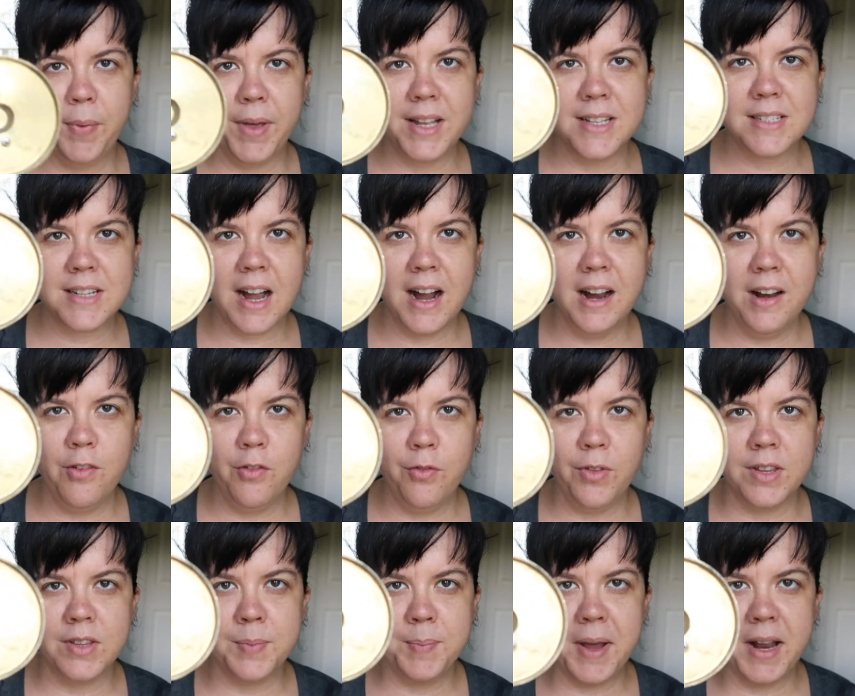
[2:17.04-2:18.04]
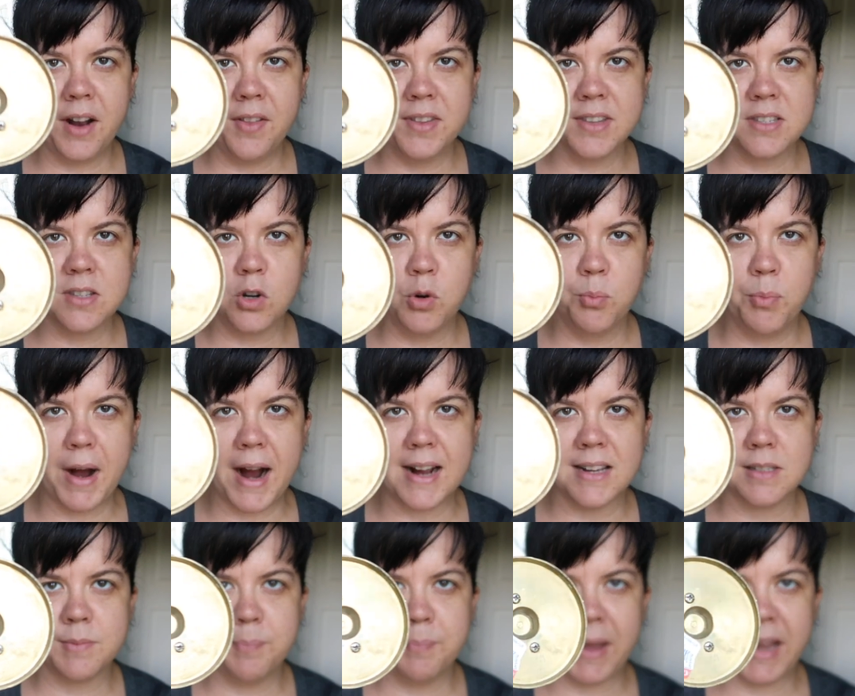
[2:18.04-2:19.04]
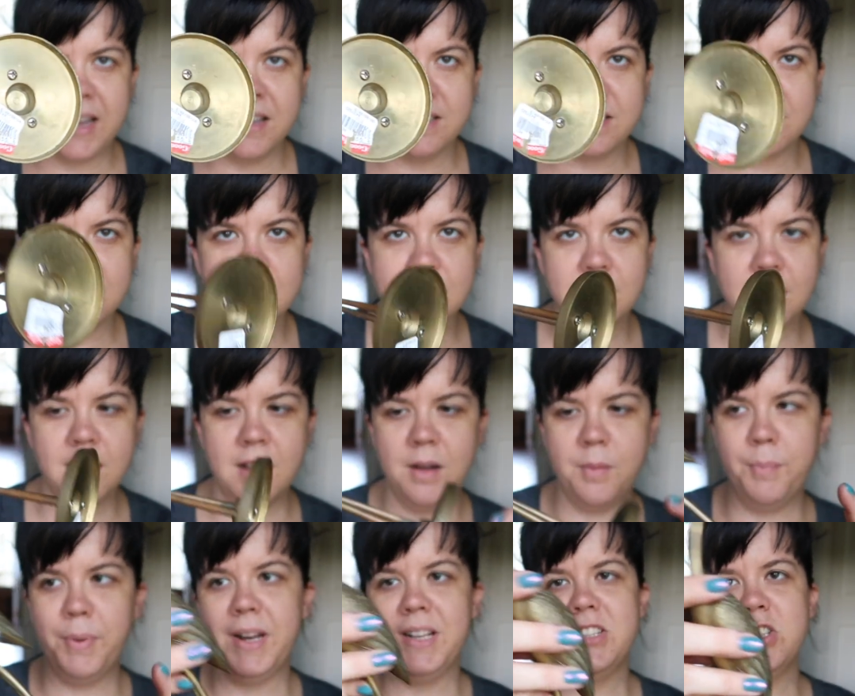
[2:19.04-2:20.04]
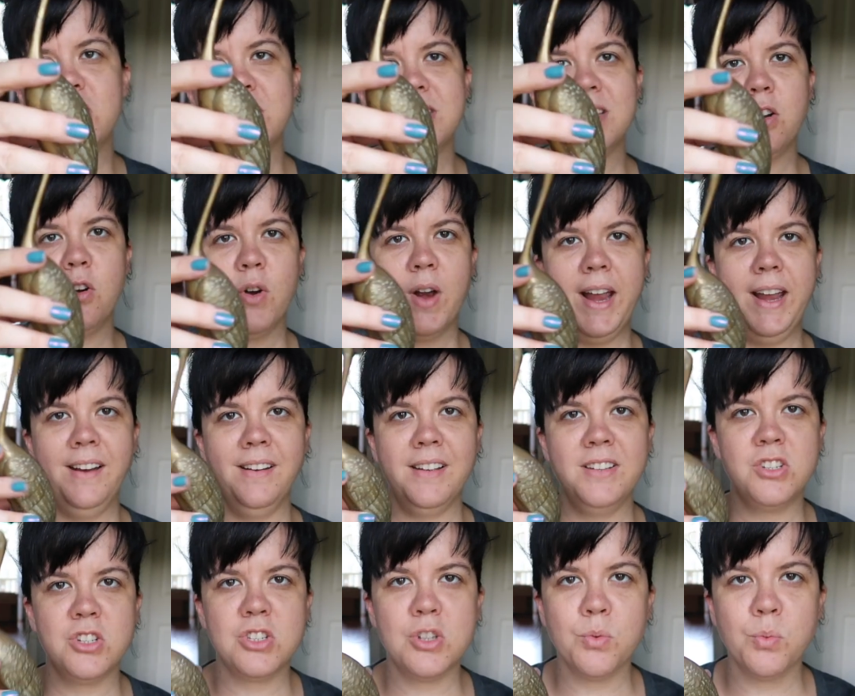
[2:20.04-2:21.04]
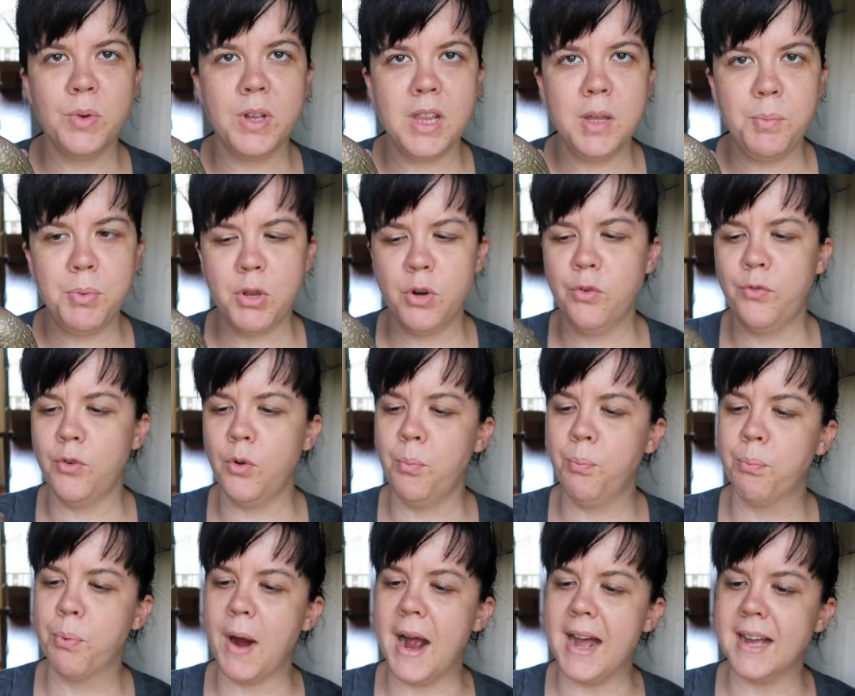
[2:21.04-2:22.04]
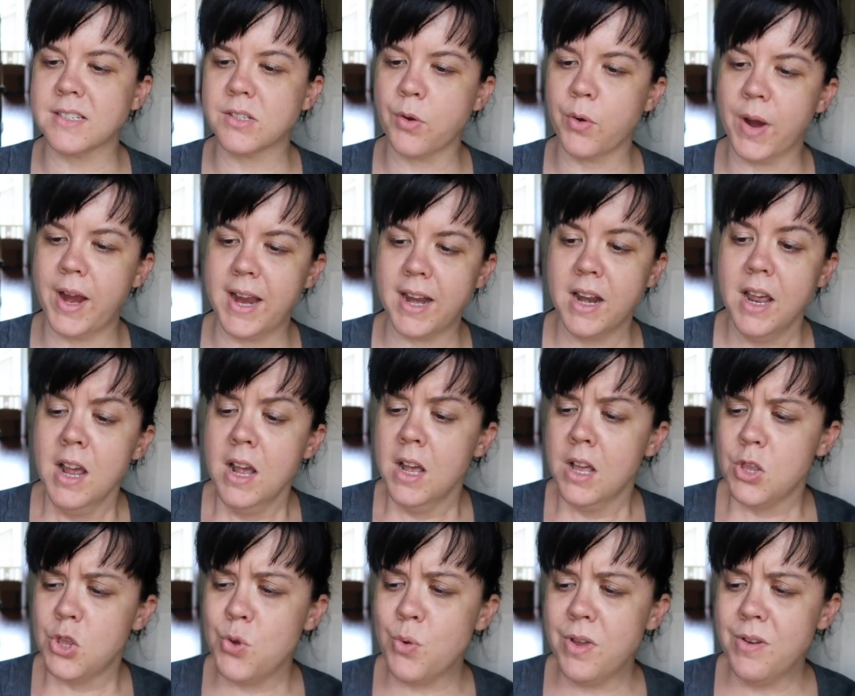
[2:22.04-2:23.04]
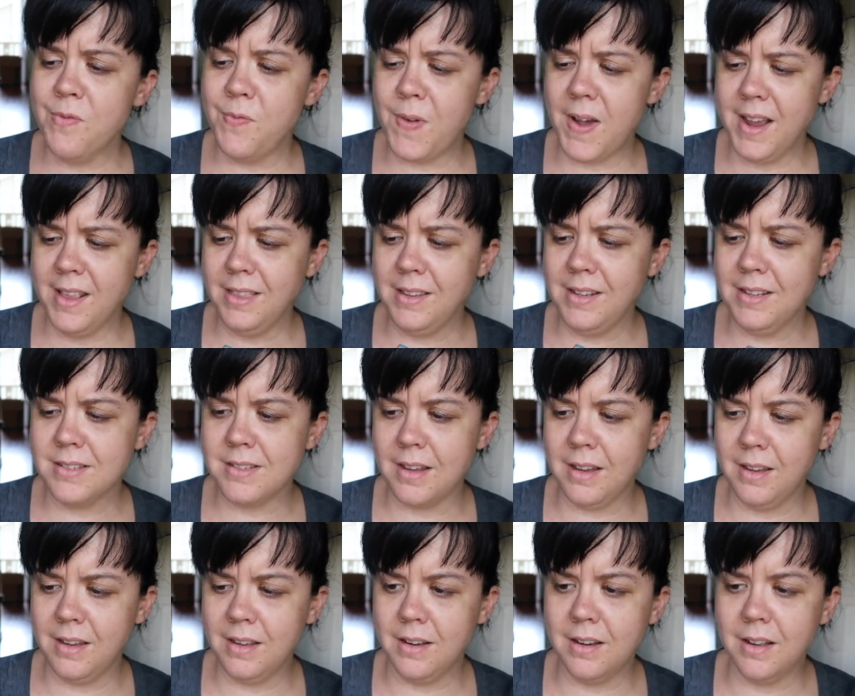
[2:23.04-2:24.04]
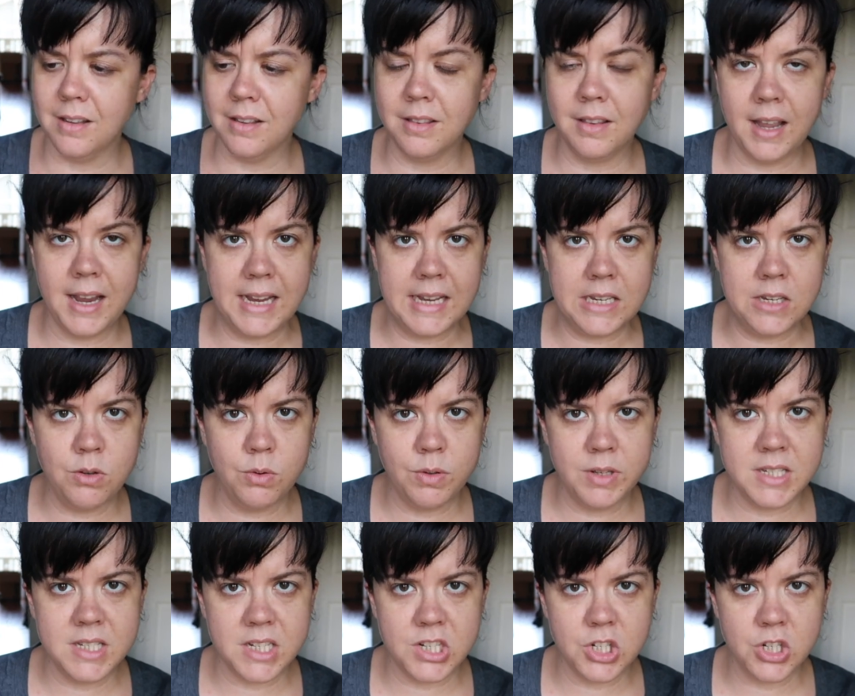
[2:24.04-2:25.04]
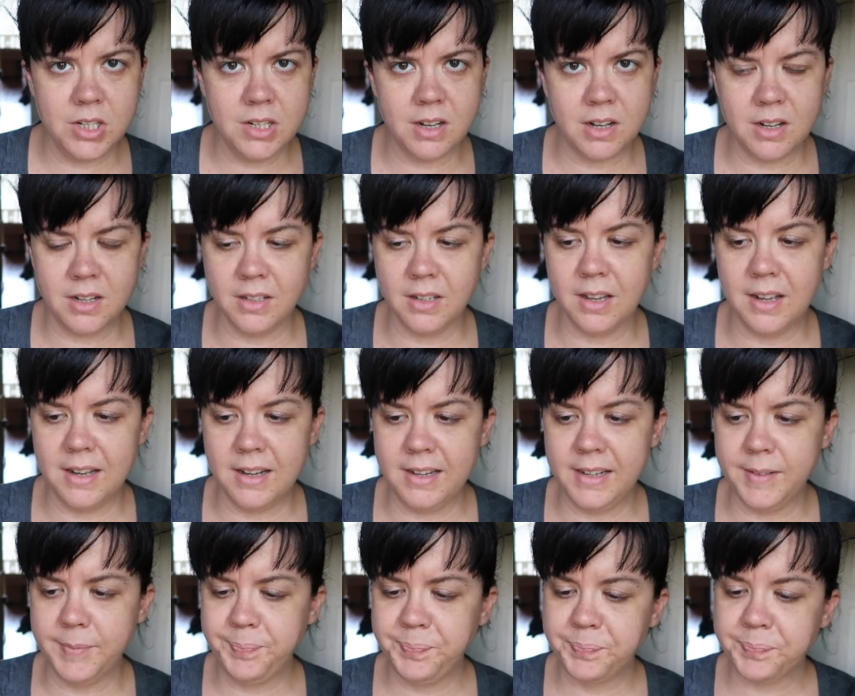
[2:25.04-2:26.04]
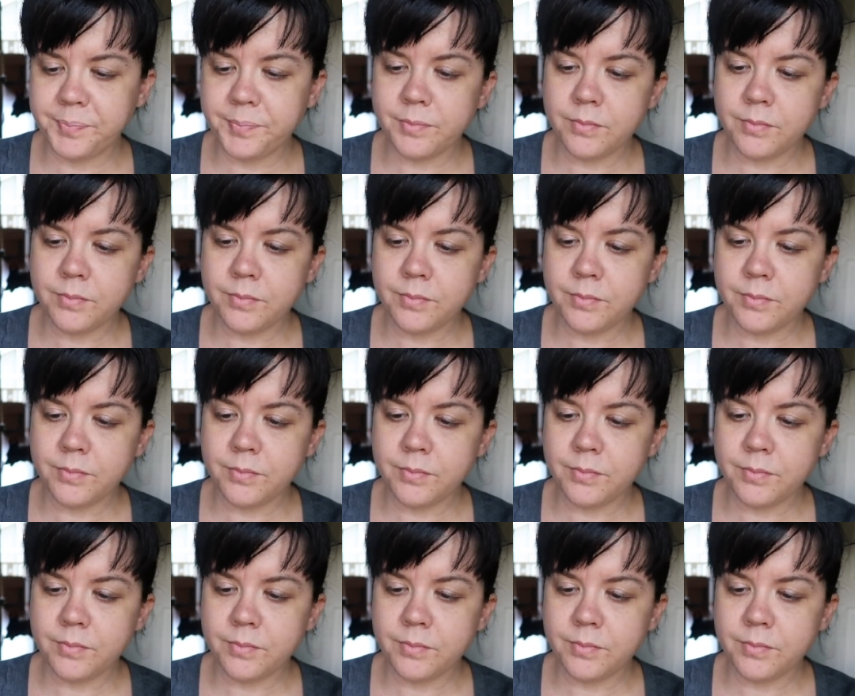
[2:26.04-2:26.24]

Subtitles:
It's made on this little brass base, but it's just a crane. It's just a really beautiful brass crane. You can find these in like new condition online,